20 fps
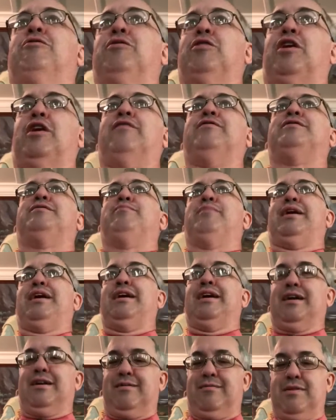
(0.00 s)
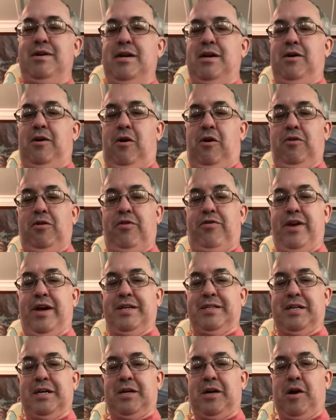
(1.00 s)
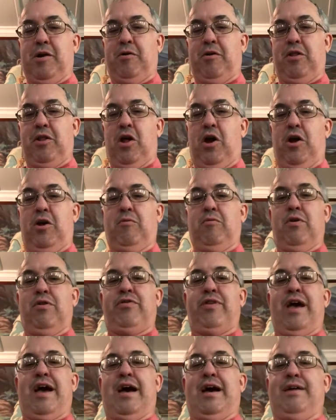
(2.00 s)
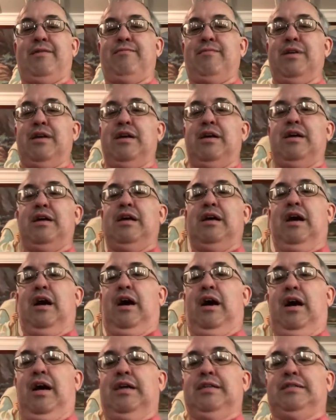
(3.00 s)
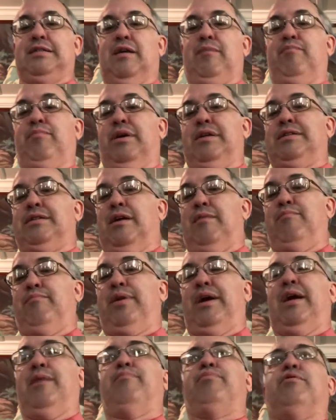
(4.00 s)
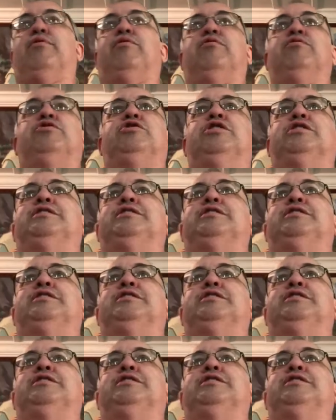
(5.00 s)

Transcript: who loves me and all the things that go along with that. Uh, so, but some people